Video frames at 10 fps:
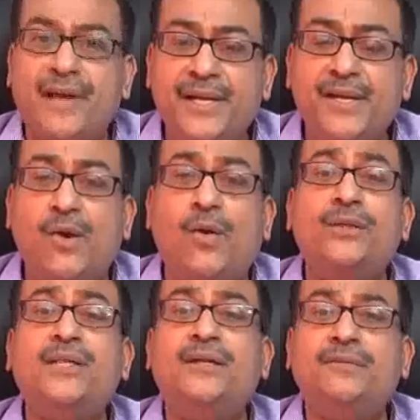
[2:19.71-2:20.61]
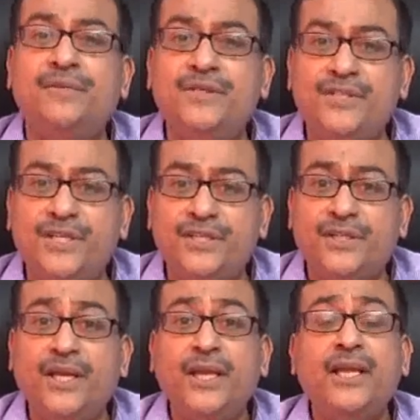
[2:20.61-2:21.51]
idea or that
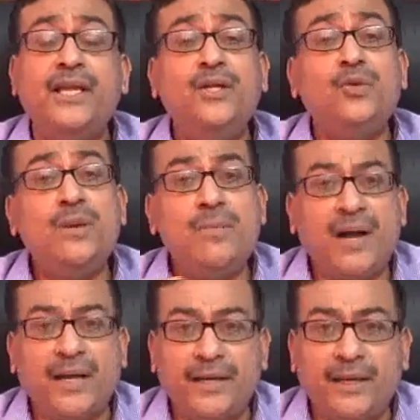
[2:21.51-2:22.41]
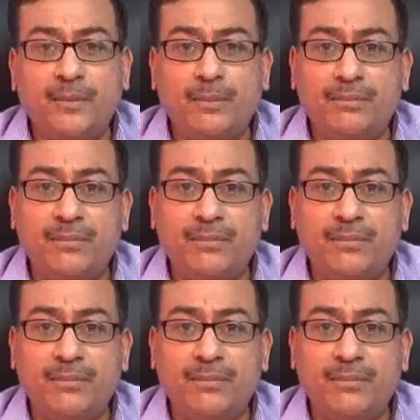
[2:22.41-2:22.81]
differentiation into a marketable,